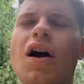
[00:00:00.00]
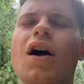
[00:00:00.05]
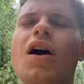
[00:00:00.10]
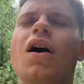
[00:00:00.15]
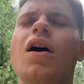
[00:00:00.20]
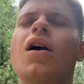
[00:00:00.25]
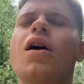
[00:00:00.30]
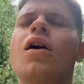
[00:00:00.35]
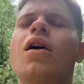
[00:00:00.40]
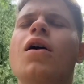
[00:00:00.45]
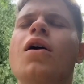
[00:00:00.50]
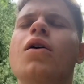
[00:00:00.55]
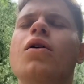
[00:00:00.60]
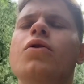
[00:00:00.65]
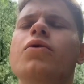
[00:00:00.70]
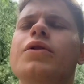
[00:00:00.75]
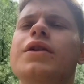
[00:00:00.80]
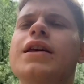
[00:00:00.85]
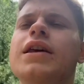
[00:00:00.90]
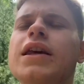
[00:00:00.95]

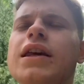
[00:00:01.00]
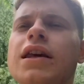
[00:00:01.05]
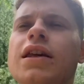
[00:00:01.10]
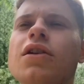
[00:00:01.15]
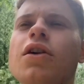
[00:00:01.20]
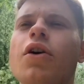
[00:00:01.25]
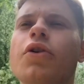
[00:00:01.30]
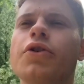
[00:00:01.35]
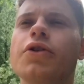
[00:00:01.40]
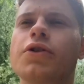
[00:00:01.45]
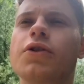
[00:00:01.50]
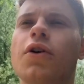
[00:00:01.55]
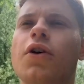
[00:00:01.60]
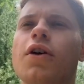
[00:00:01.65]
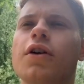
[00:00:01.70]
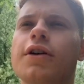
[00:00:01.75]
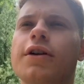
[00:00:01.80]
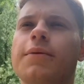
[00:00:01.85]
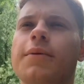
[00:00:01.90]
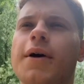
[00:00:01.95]
Oh, keto you're
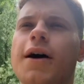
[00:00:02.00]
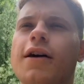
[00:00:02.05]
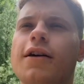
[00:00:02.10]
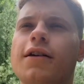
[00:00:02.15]
talking about.